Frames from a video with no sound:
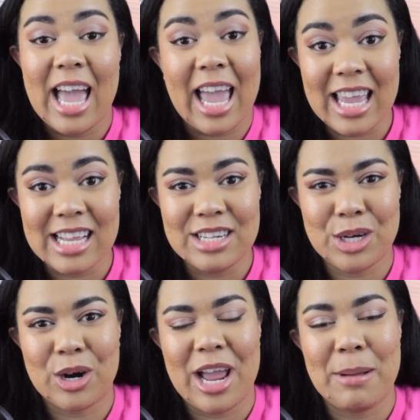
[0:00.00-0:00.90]
and
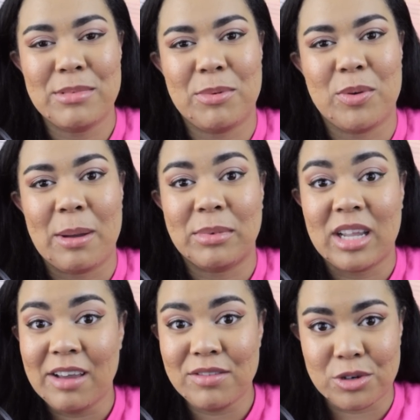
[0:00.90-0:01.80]
our MWM
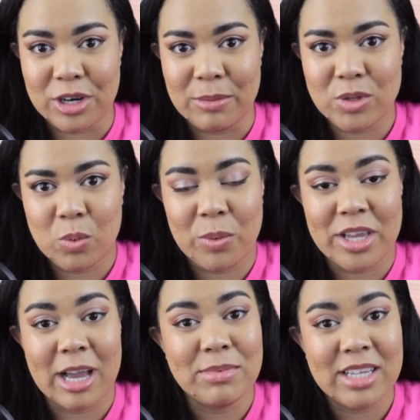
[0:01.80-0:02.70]
live streams where we come